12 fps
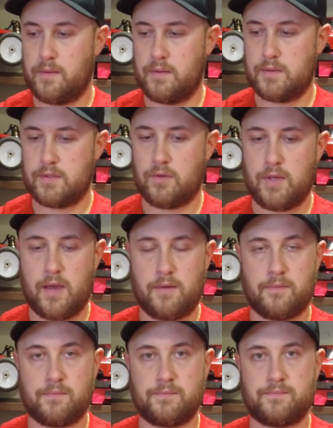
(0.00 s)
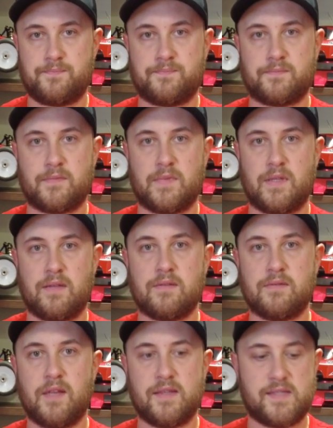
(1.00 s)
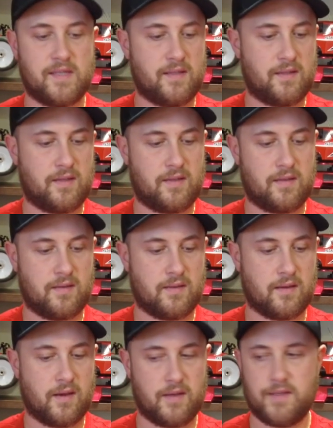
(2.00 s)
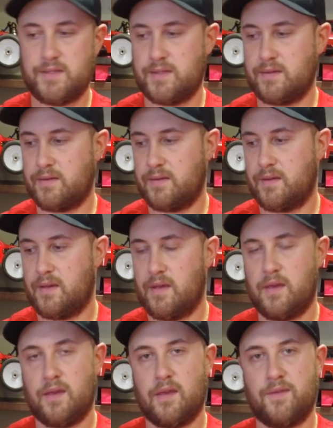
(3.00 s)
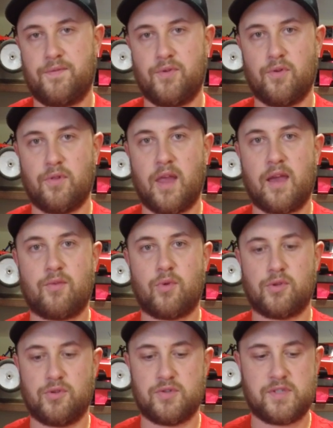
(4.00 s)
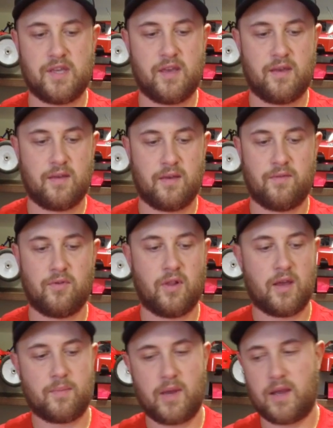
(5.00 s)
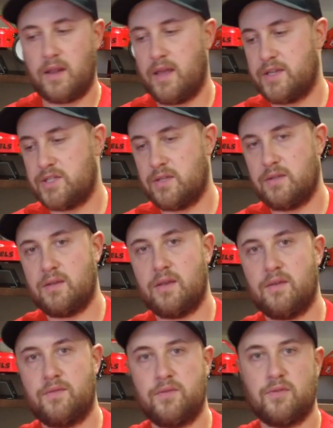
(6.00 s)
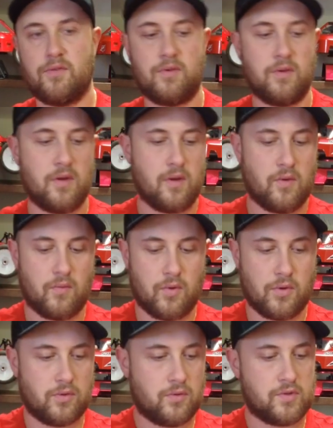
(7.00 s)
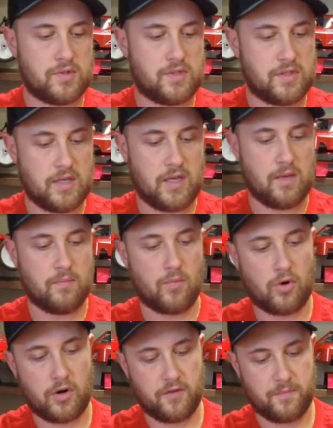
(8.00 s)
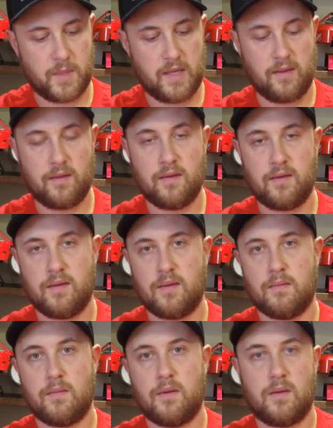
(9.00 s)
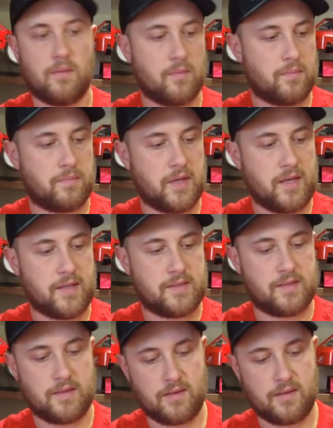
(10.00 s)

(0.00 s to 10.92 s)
So yeah, that's it, guys. If you like what you see, if you like my collection, if you want to see more of me, please